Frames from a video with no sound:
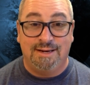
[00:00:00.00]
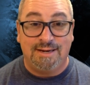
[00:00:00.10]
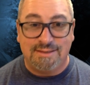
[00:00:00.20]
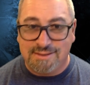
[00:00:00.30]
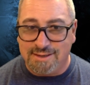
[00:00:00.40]

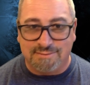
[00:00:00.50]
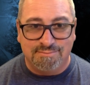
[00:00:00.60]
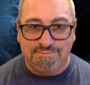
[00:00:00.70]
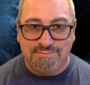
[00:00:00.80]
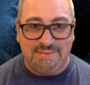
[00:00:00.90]
And that's it.
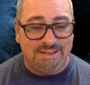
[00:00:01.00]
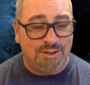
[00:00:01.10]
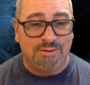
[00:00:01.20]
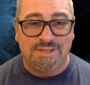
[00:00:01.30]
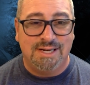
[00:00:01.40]

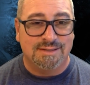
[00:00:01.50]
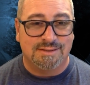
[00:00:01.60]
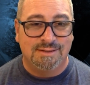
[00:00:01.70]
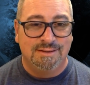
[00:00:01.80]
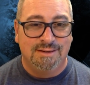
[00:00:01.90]
That's all it
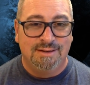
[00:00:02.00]
says.